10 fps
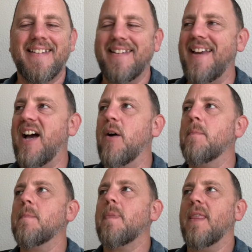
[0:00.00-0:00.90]
Yeah,
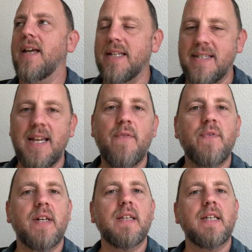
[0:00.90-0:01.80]
it
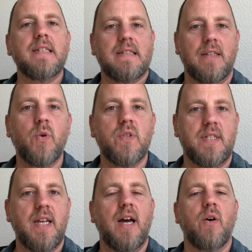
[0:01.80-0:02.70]
definitely slows
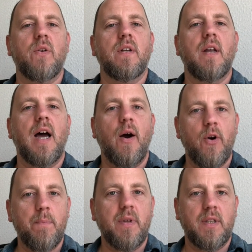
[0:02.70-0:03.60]
down our
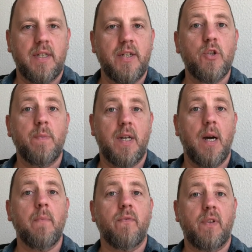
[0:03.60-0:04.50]
ability to
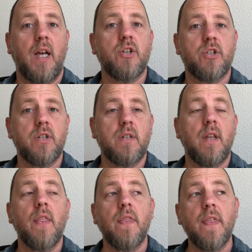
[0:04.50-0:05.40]
become flesh,
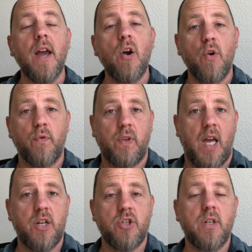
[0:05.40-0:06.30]
their
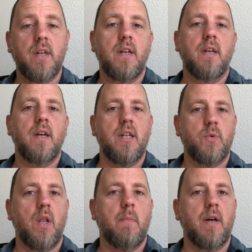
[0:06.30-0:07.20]
flesh, and
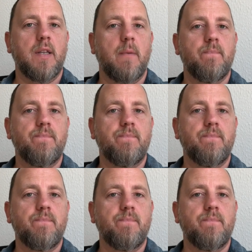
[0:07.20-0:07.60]
dwell among them.